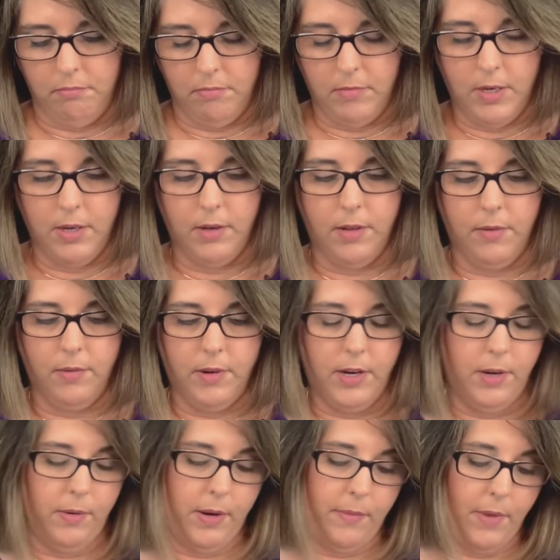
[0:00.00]

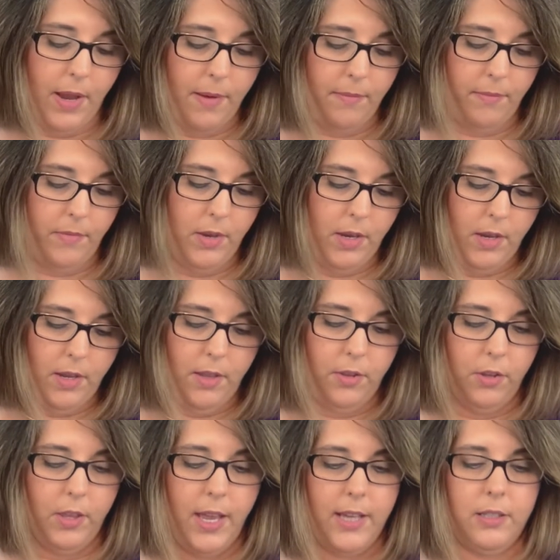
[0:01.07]
anyway,
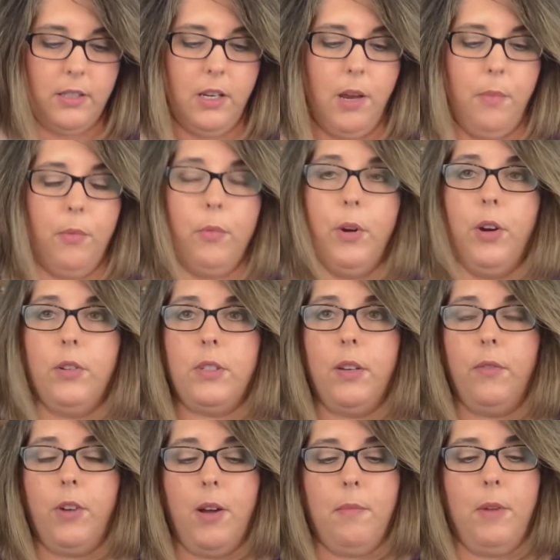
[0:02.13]
the last couple rows
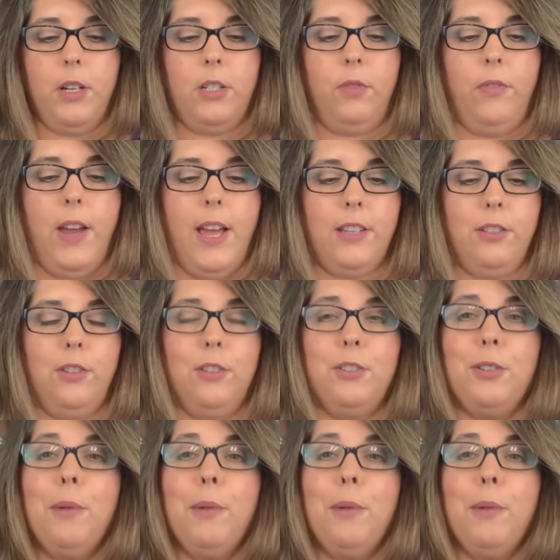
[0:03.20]
have gone much faster,